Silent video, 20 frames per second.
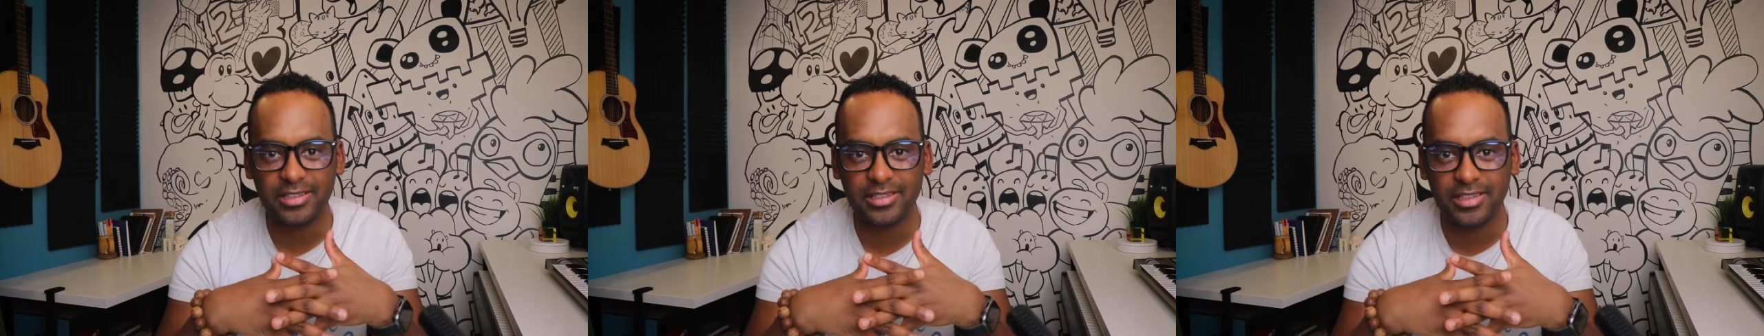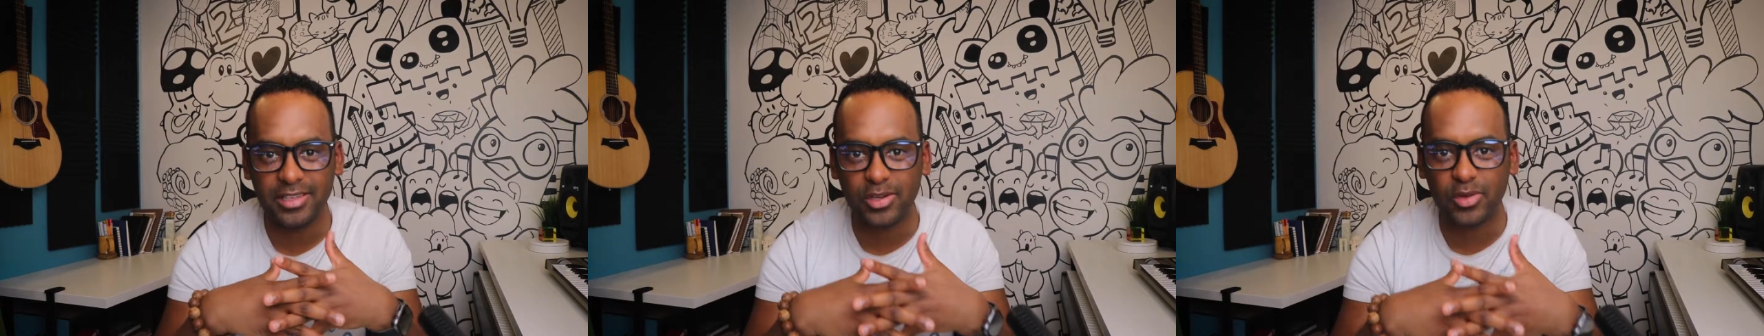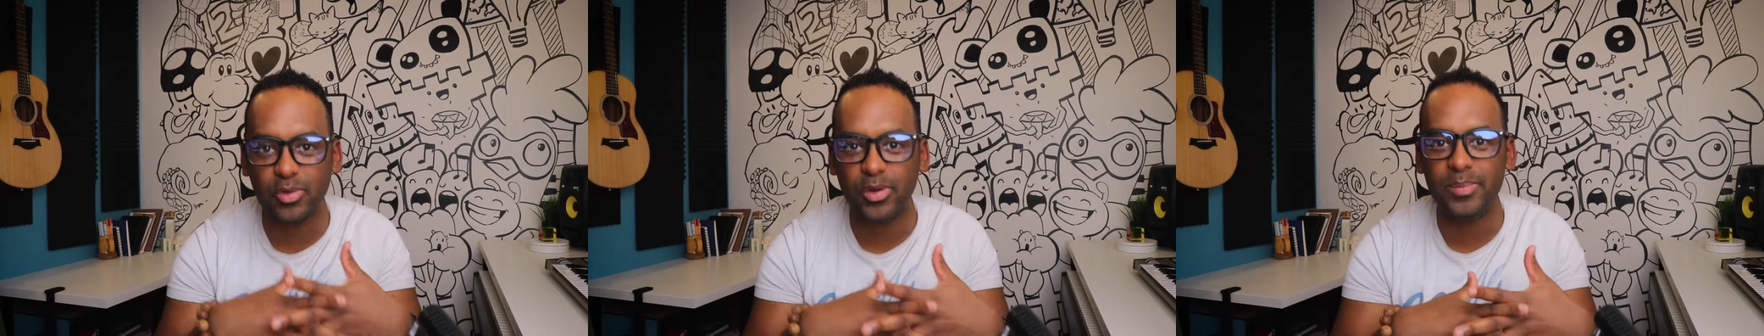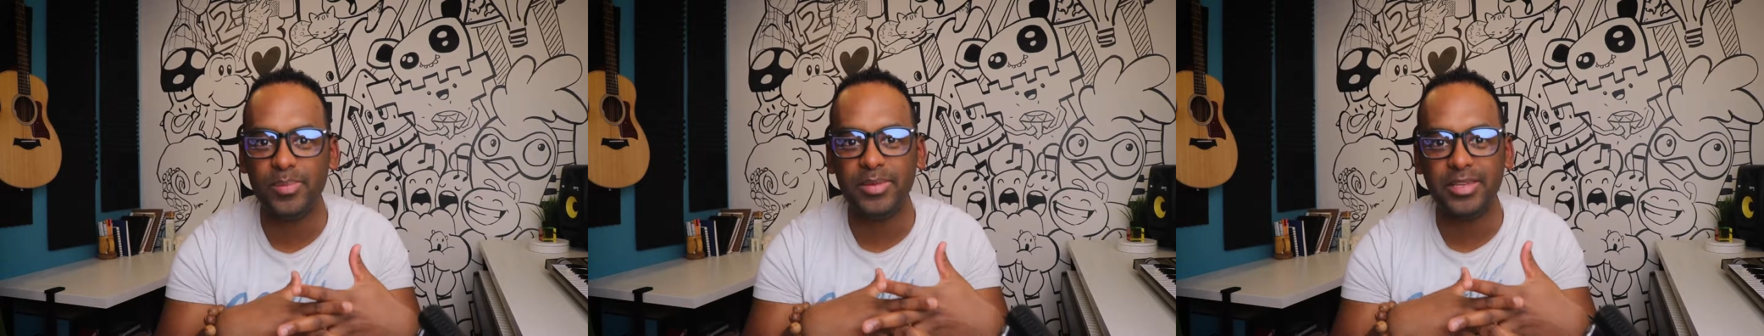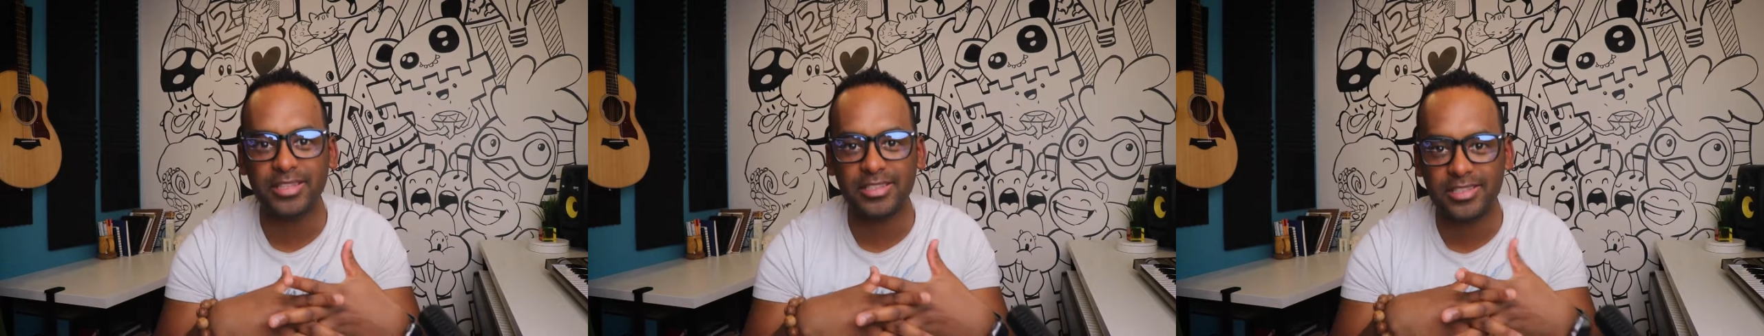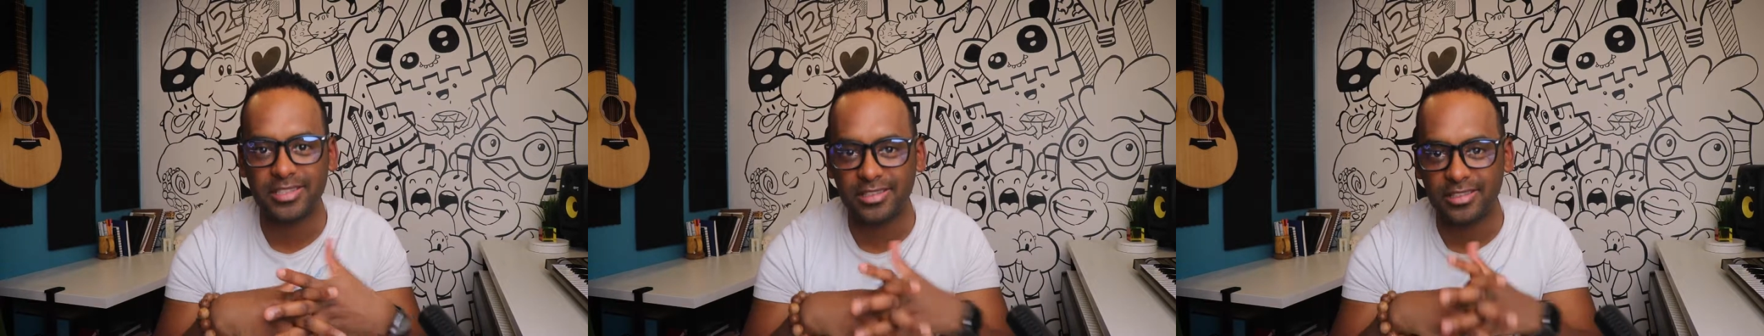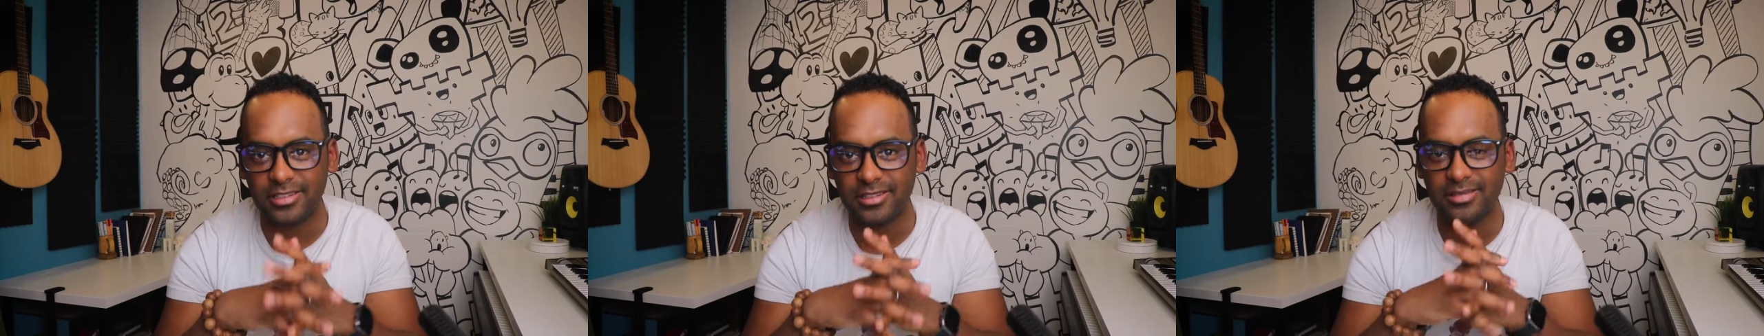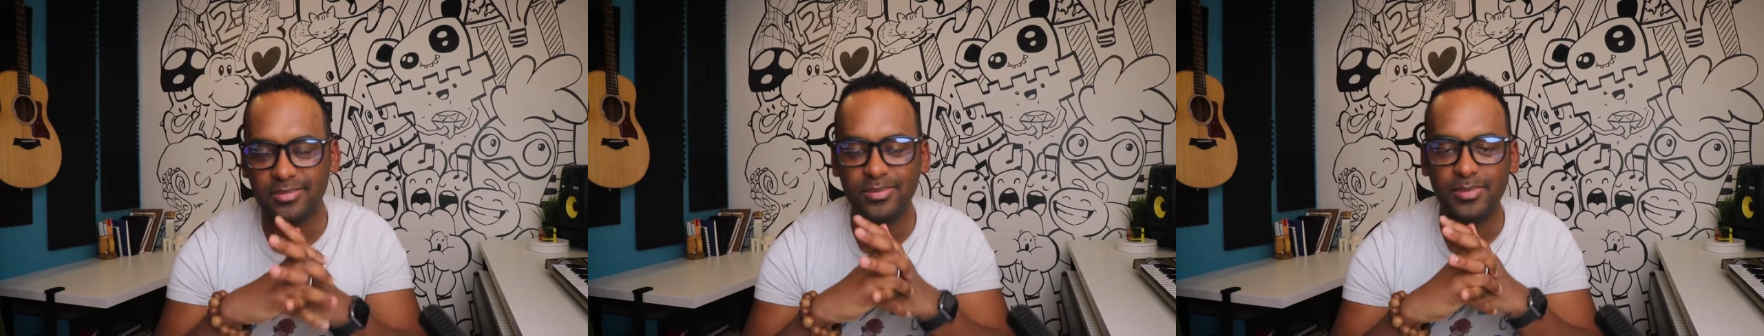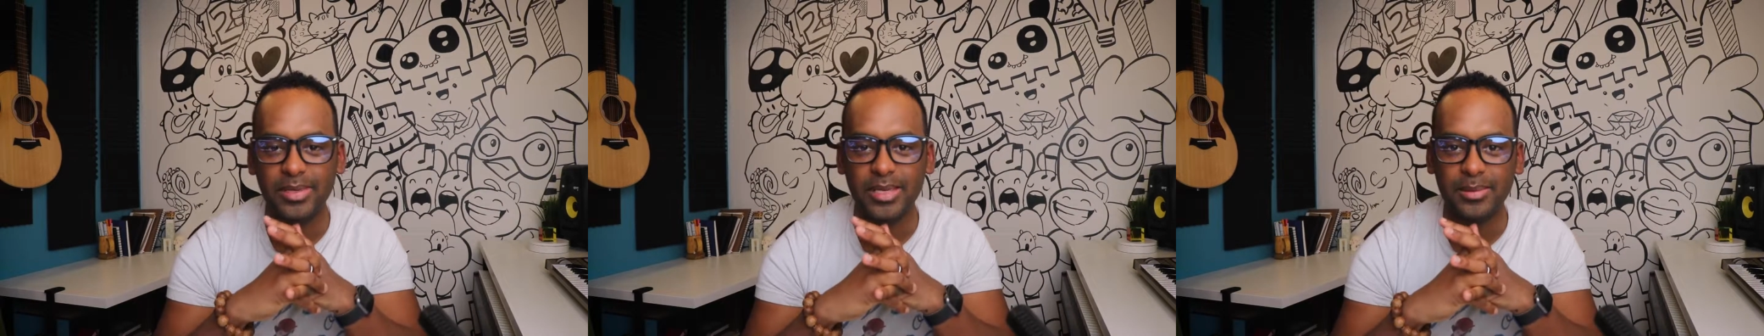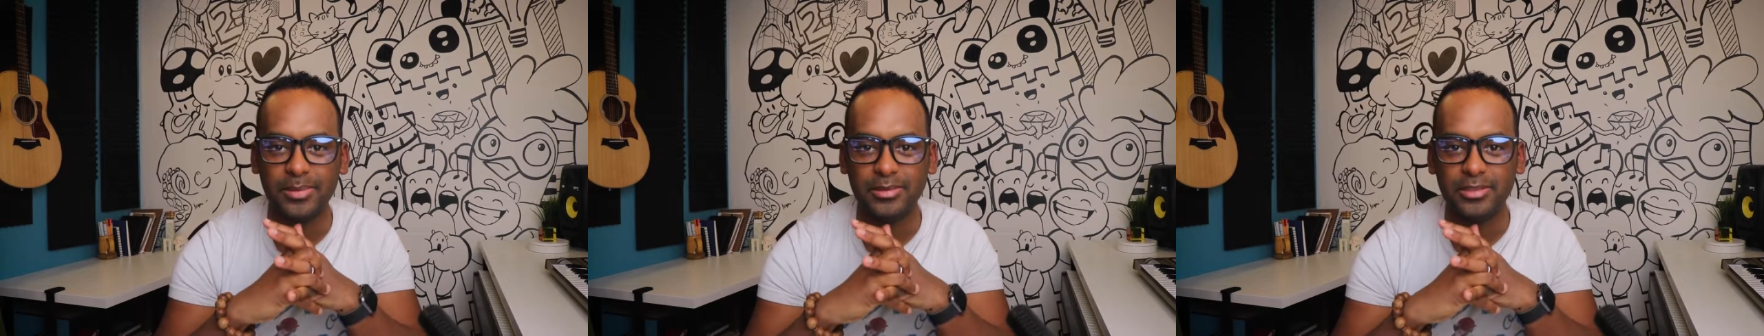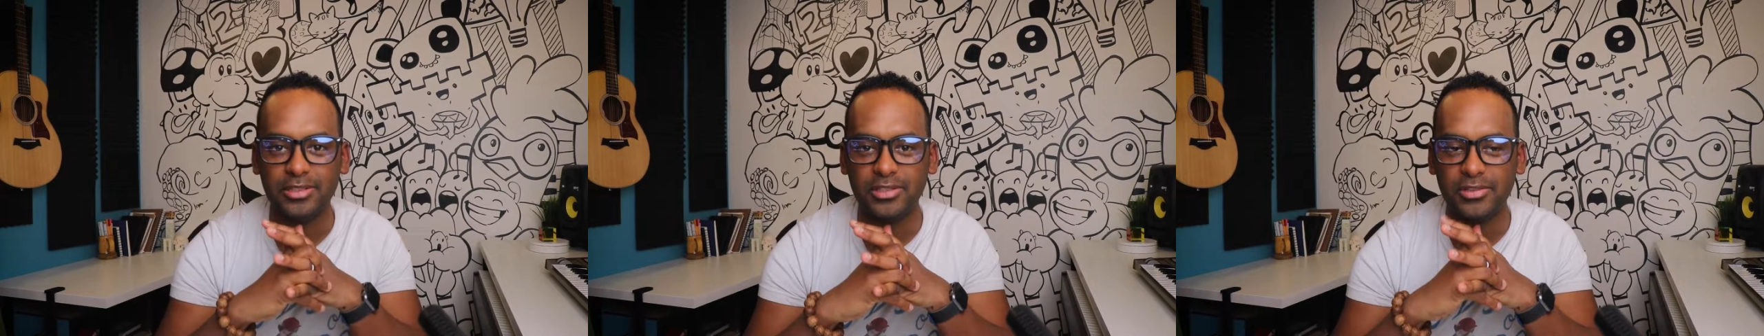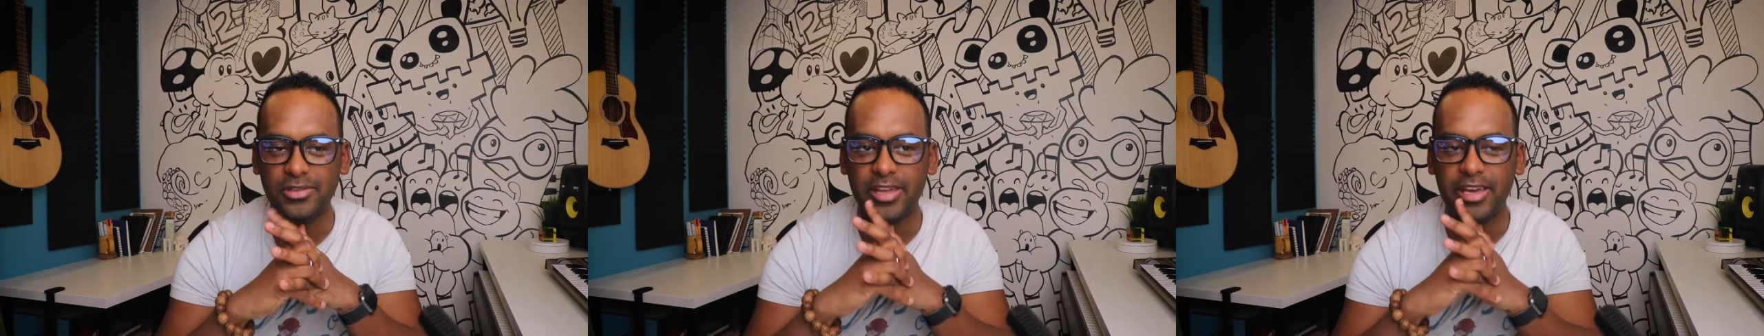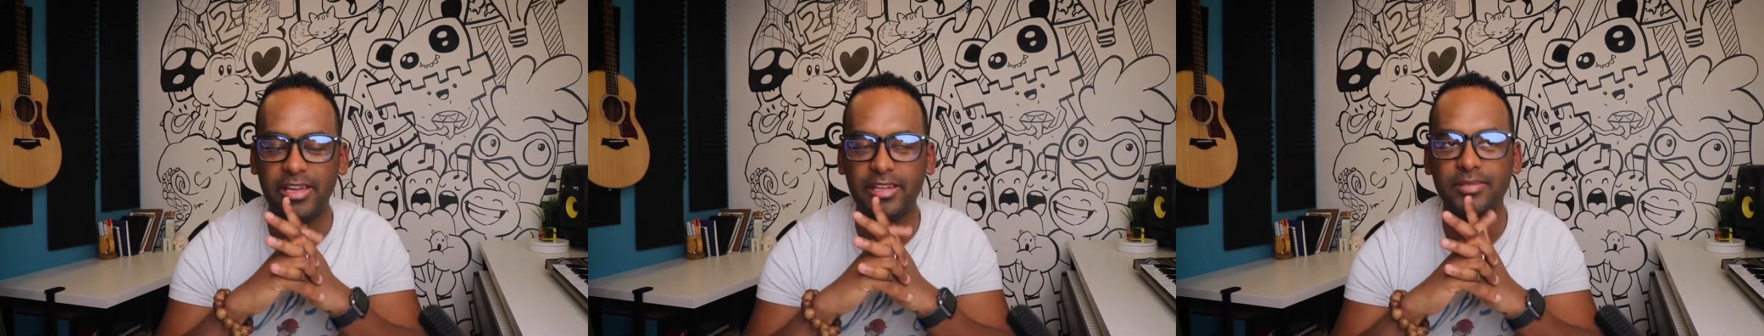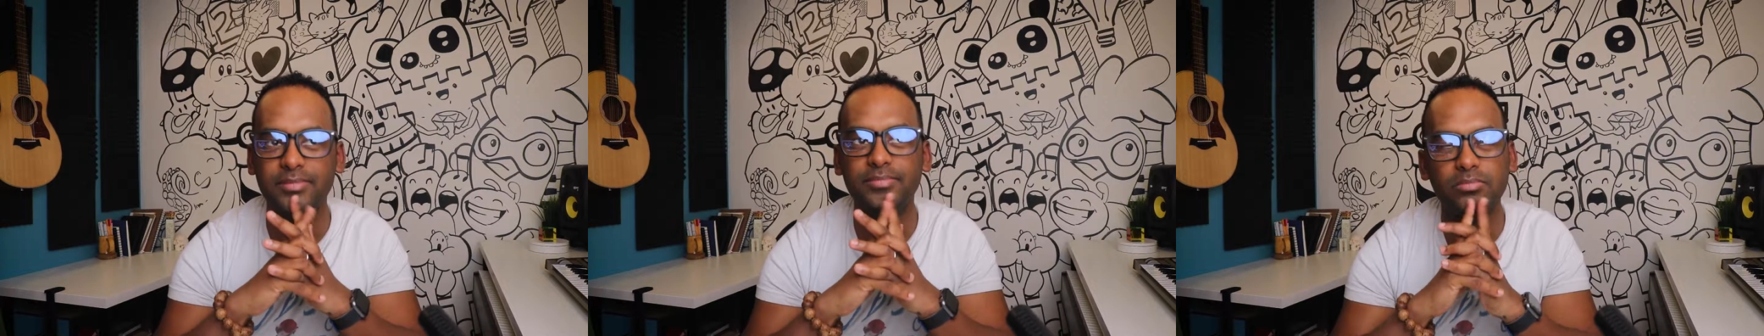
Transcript: equipment to be able to do that.